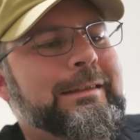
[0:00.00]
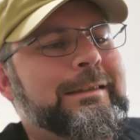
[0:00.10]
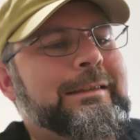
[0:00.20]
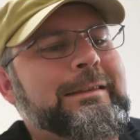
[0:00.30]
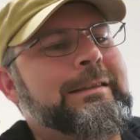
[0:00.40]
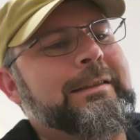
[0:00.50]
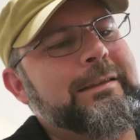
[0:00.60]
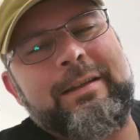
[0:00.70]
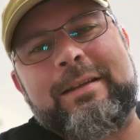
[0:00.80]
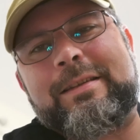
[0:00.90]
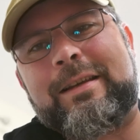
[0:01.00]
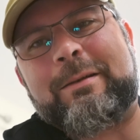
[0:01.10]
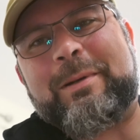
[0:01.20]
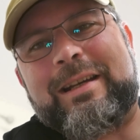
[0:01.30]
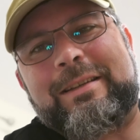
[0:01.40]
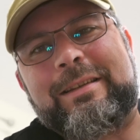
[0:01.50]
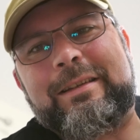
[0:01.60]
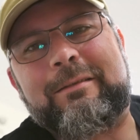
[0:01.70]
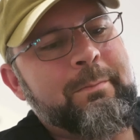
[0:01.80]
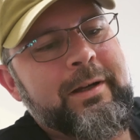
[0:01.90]
Ugh, and that's not a bad
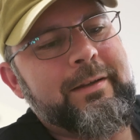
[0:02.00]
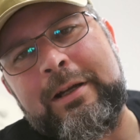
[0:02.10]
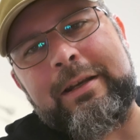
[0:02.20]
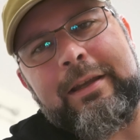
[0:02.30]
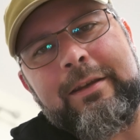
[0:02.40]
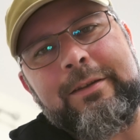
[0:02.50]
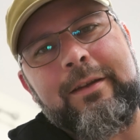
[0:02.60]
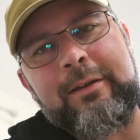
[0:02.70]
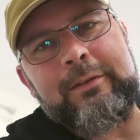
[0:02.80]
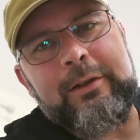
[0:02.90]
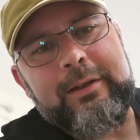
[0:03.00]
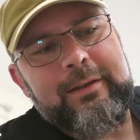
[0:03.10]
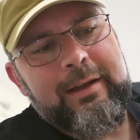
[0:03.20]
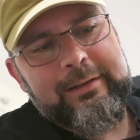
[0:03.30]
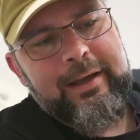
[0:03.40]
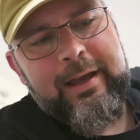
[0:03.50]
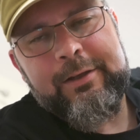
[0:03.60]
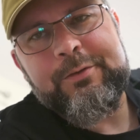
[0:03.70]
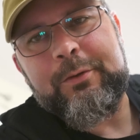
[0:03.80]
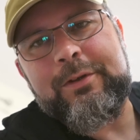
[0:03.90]
thing. But trying to get a, a look at the
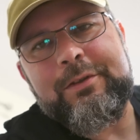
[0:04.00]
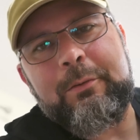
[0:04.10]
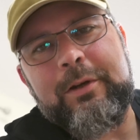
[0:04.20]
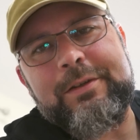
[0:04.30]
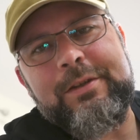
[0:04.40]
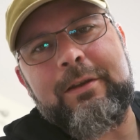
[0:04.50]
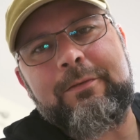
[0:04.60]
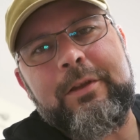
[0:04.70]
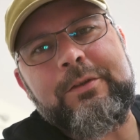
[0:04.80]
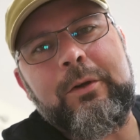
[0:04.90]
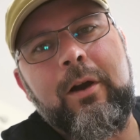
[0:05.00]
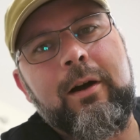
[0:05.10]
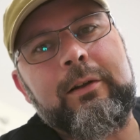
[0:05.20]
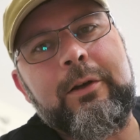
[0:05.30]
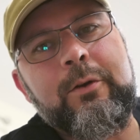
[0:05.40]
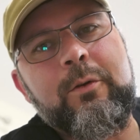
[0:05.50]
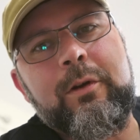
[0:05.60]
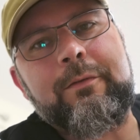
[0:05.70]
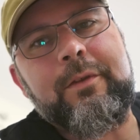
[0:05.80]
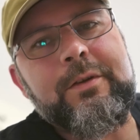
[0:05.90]
axle because I want to see if these are hollow
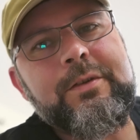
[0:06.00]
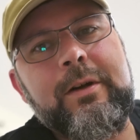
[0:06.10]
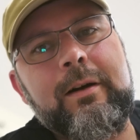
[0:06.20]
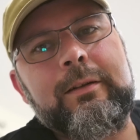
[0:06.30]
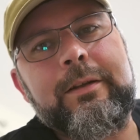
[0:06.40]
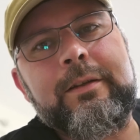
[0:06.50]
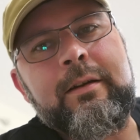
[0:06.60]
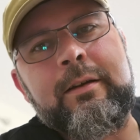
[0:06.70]
or if they're solid